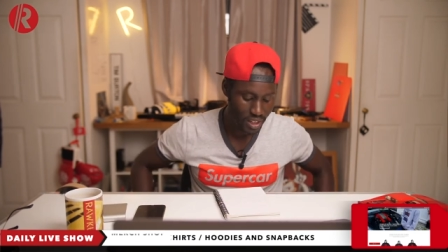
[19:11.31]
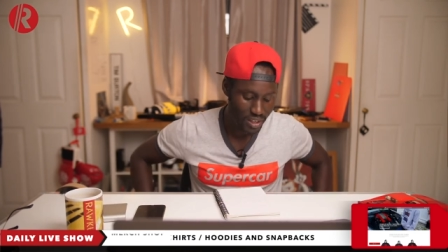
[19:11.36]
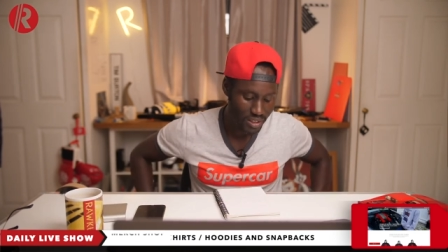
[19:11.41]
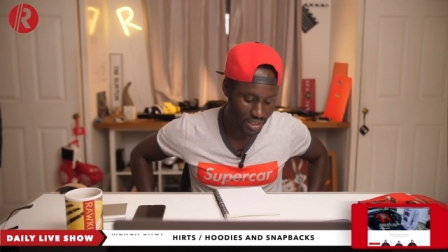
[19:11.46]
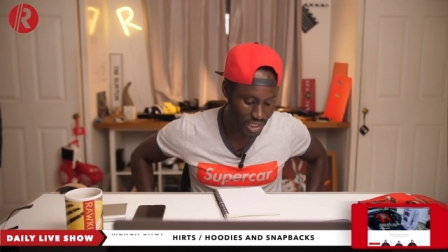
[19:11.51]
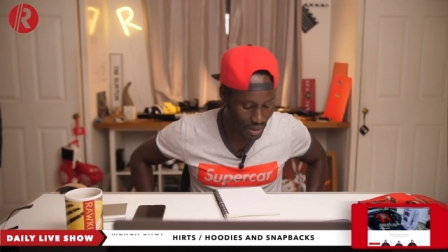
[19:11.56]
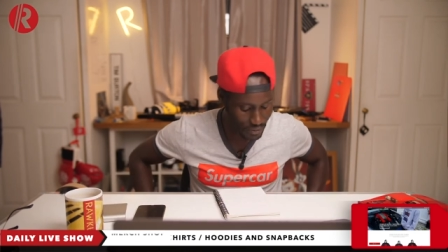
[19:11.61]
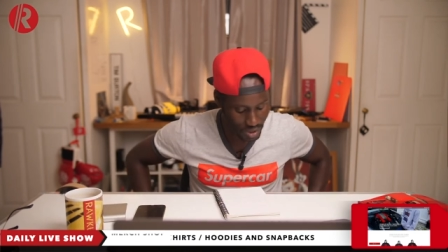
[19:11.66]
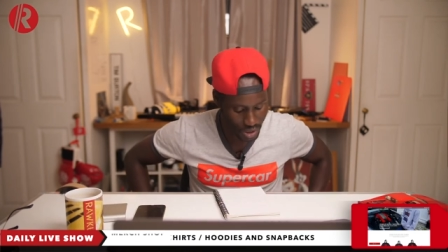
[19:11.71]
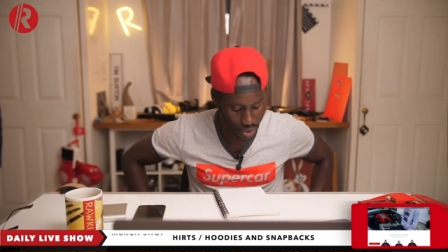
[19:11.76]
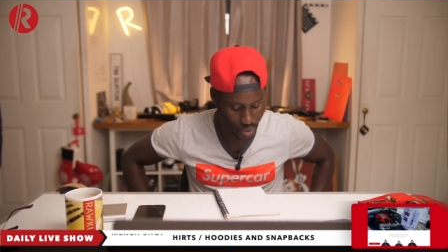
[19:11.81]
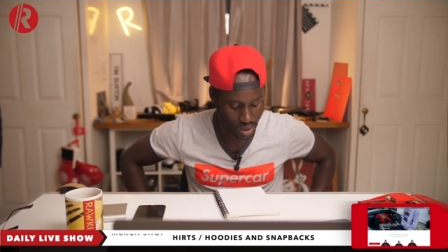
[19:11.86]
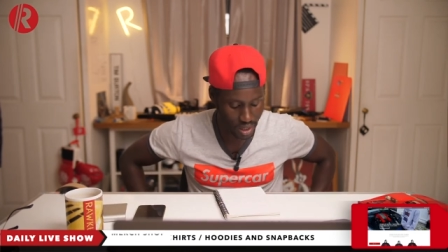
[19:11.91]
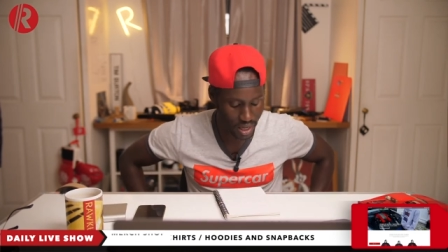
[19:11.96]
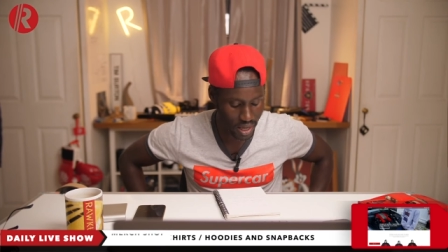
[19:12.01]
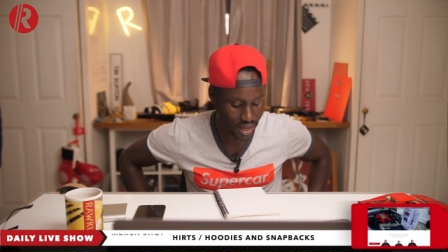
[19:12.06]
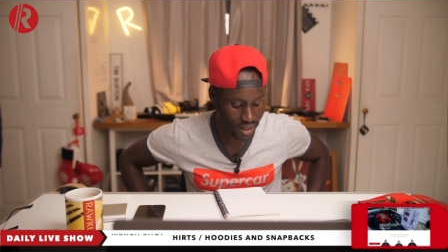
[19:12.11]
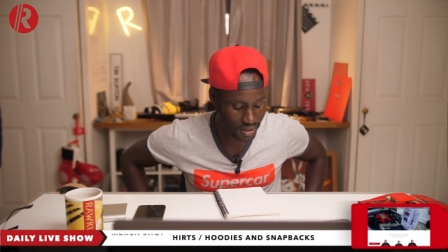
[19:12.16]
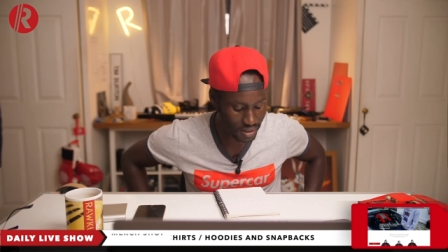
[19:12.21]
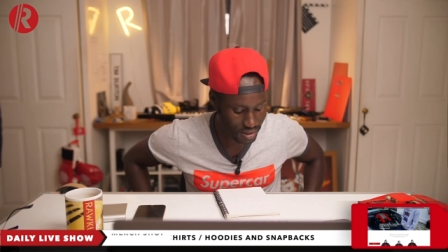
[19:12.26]

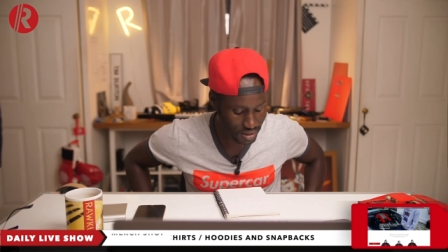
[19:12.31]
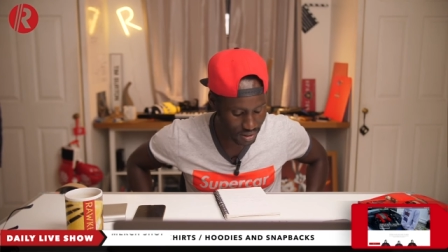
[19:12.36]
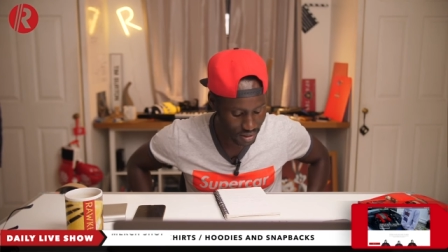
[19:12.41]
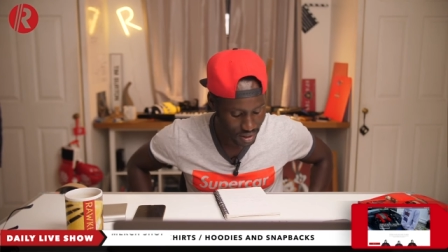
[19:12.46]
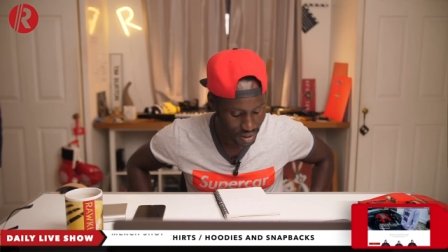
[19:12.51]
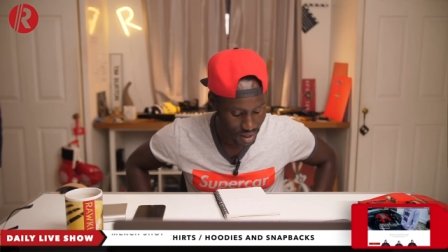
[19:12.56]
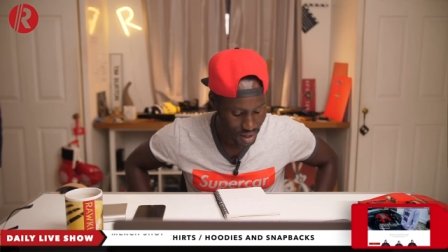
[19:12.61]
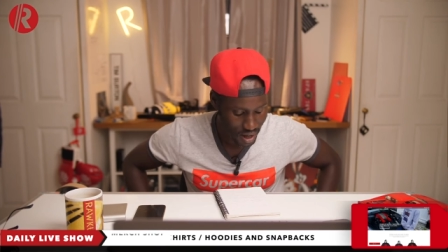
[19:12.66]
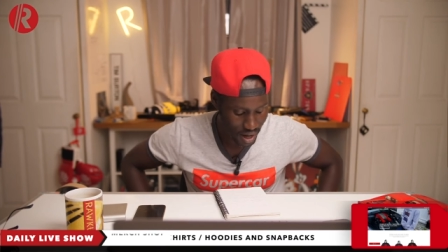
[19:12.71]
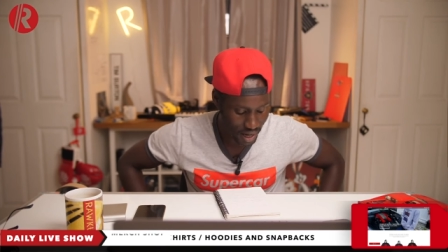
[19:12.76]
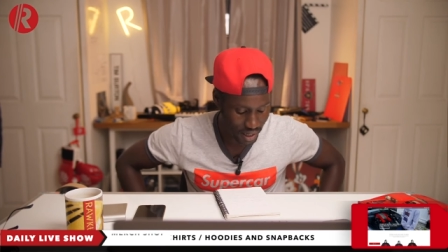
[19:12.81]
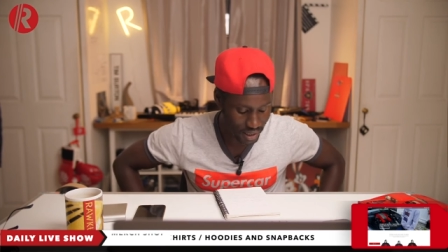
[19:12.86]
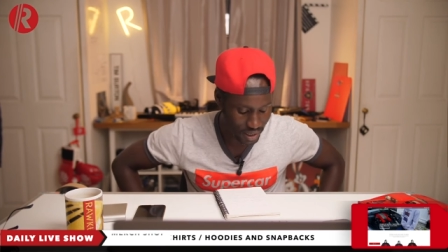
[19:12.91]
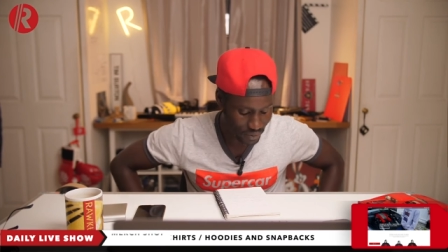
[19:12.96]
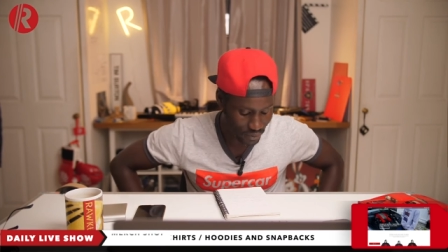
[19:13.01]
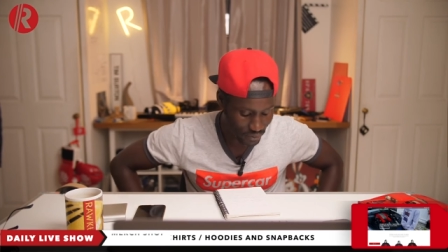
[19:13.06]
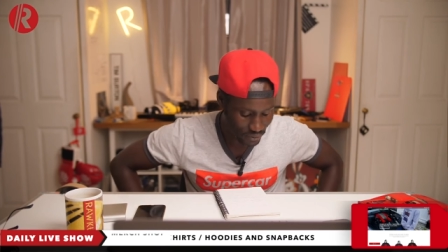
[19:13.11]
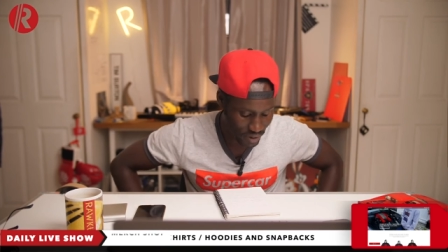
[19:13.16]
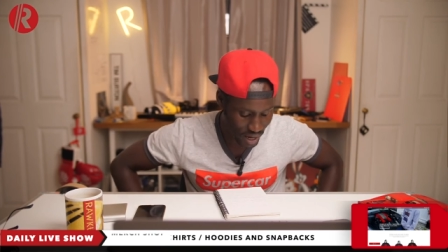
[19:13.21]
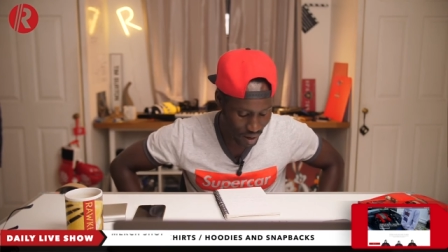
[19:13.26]
720S, and the
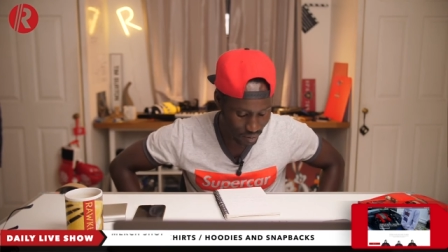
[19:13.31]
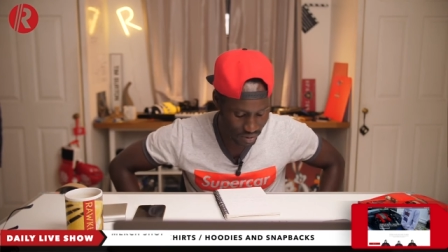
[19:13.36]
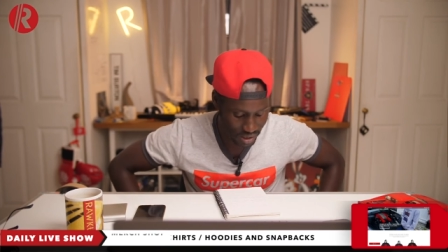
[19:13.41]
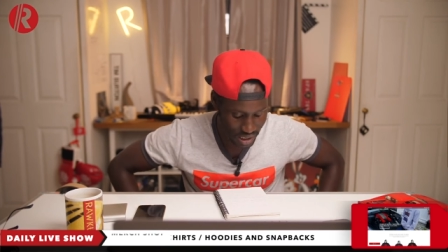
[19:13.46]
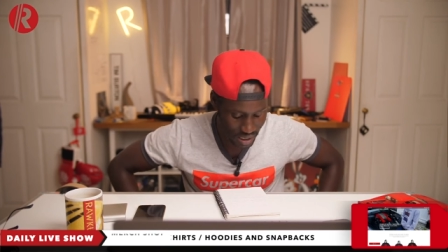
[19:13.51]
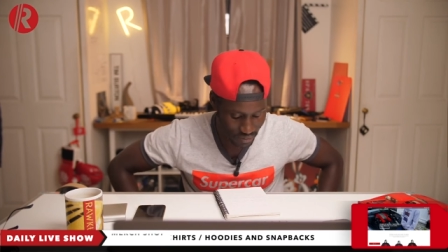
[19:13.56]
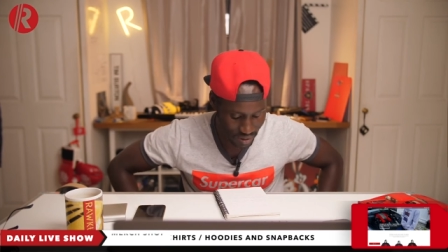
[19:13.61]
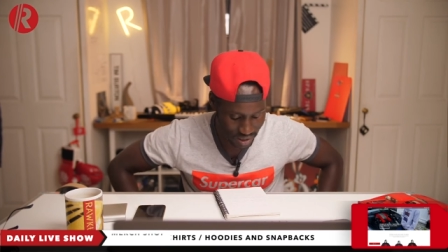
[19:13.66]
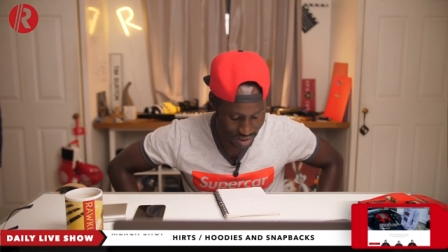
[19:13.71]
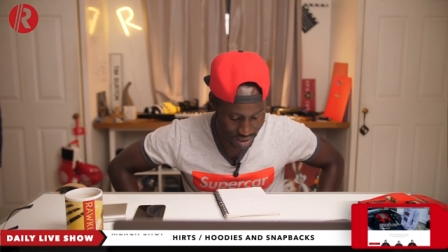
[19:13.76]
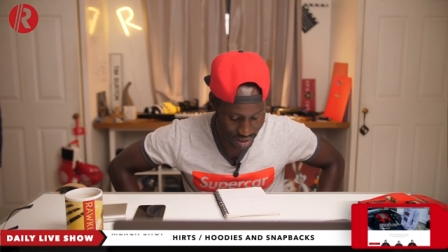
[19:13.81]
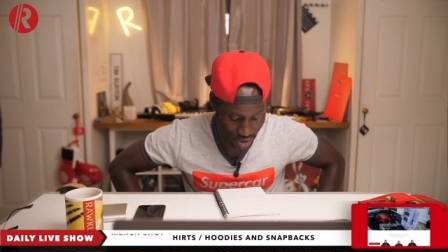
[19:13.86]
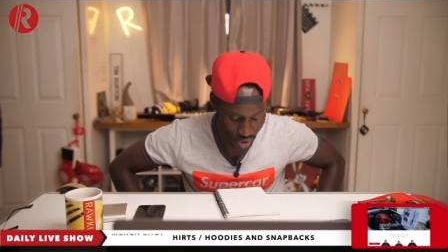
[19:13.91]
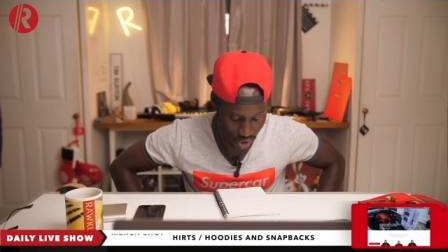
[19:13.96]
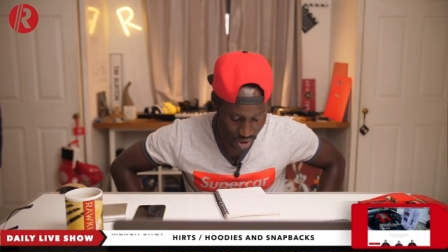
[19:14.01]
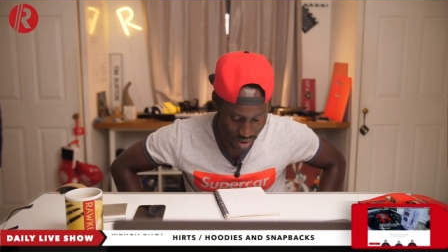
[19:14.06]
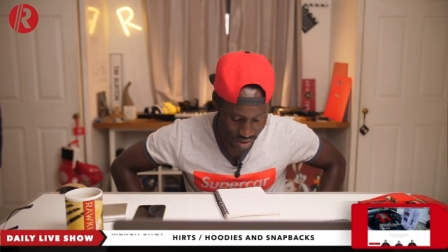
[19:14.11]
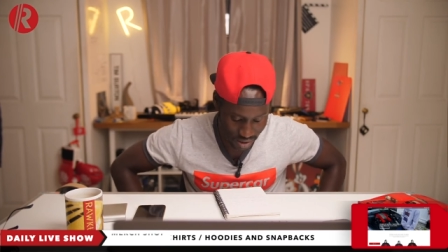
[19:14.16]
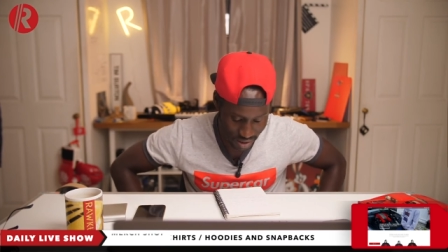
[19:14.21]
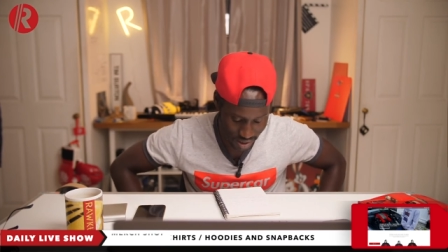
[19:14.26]
570
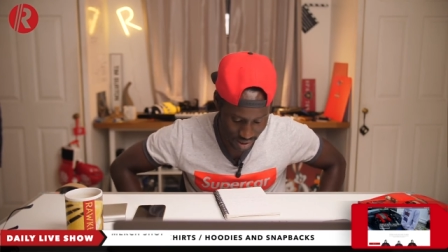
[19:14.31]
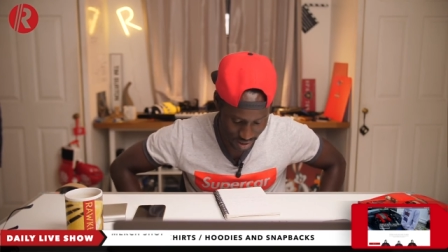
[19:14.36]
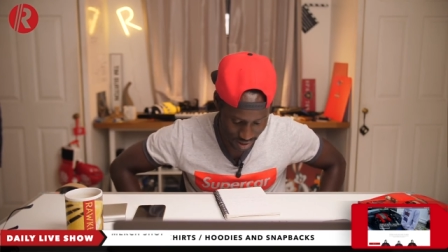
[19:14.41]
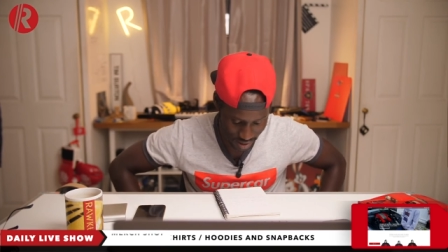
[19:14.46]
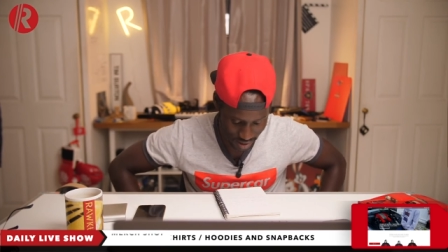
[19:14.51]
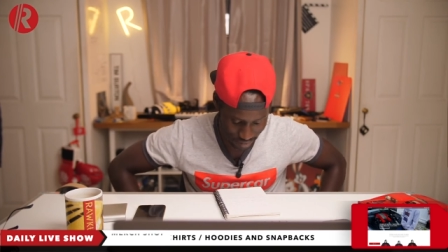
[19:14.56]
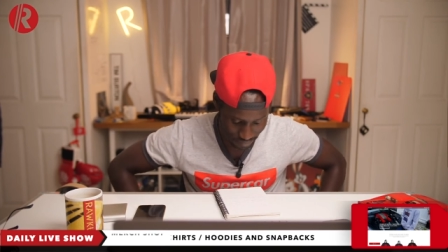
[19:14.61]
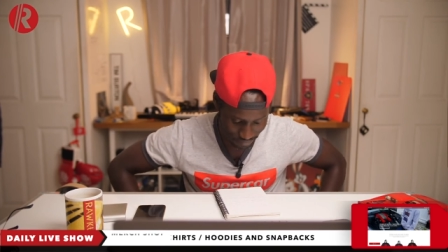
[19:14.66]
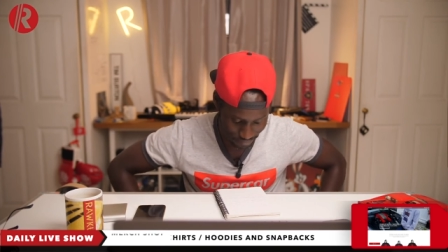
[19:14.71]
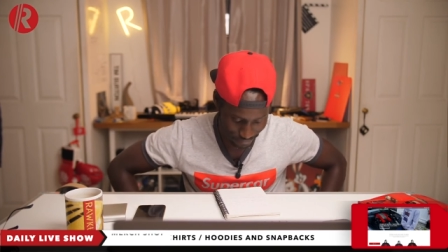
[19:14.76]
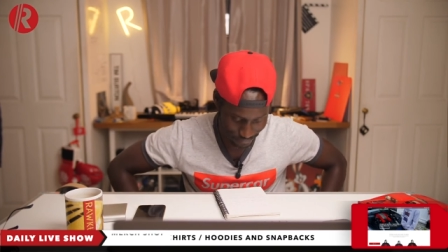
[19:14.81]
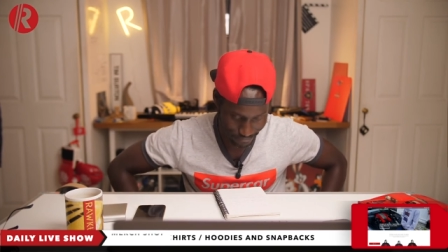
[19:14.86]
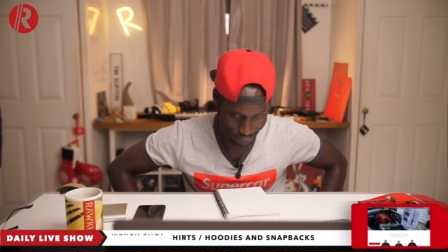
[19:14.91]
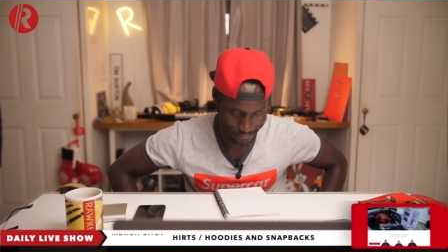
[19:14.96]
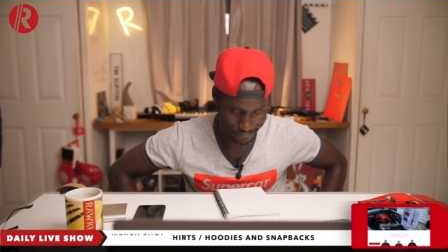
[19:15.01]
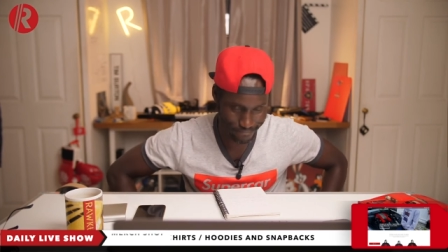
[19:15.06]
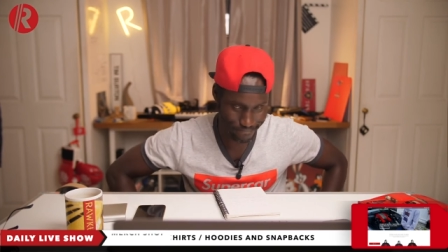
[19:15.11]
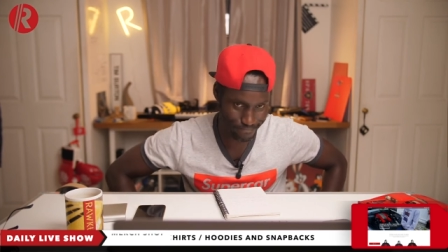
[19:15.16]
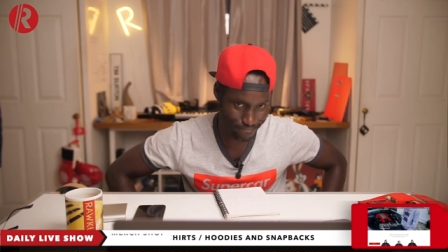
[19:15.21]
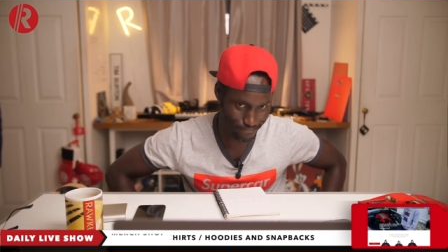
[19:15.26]
GT.
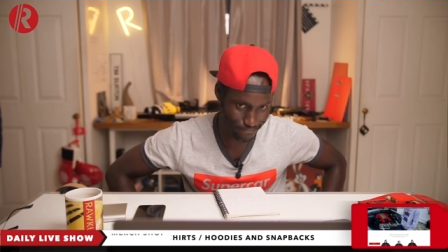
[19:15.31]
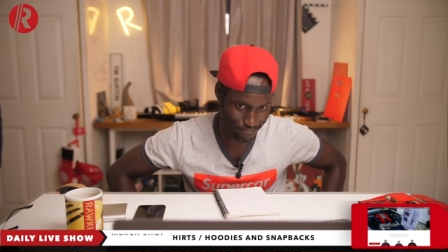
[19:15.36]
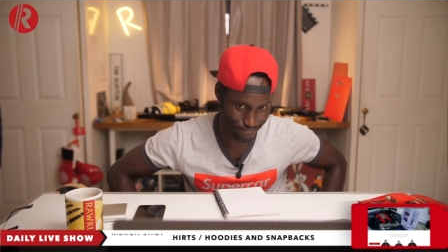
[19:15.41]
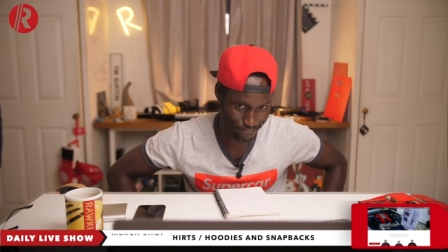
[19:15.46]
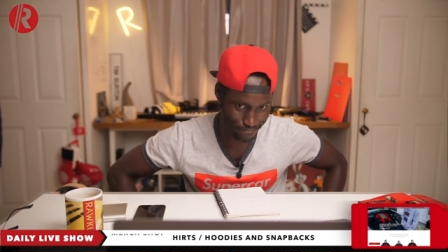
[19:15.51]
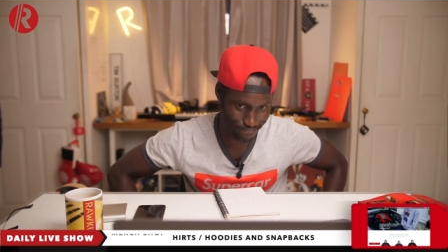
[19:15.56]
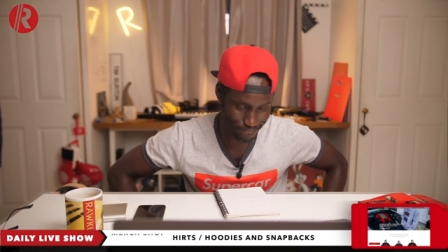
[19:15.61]
Hmm.